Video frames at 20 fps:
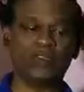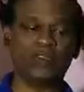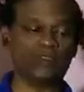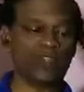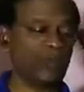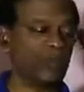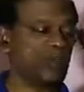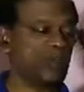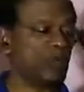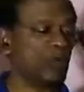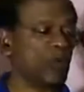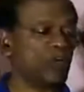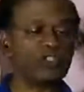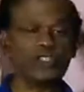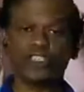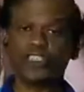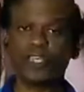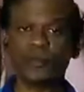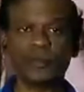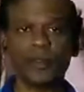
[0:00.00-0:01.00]
So I'm going to wash it and
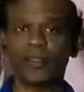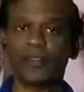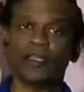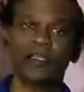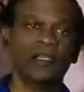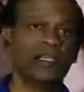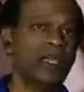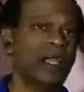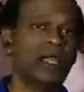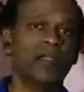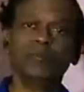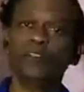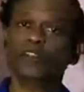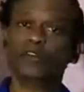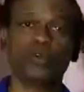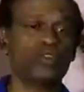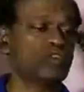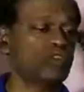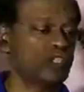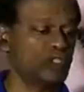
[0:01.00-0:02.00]
keep it back. I'm just
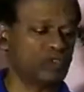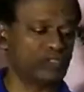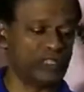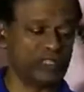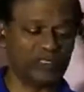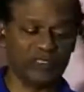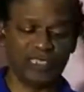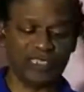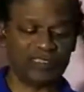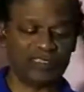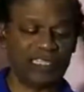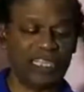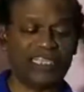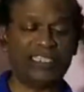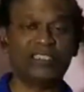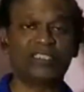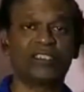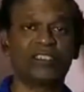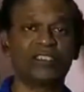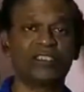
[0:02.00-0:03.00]
going to reuse it. Just
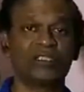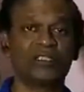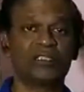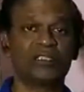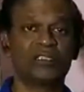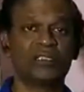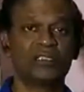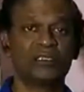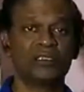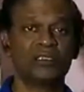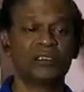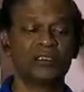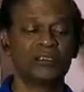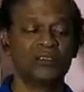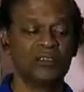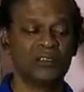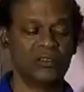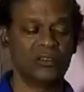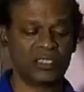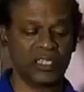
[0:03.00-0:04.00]
nice.
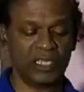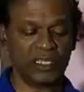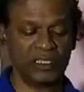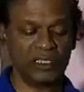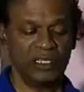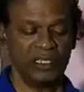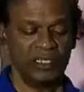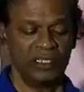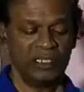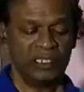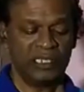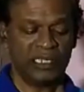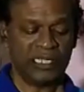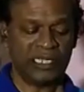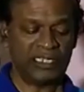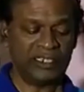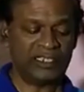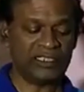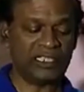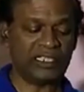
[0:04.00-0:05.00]
Okay?
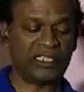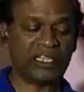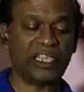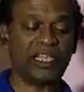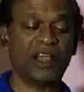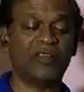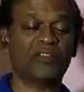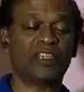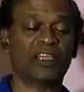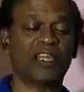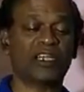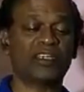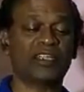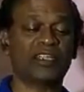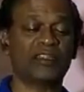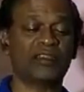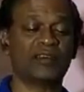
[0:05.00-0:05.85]
And this is the cake after cutting.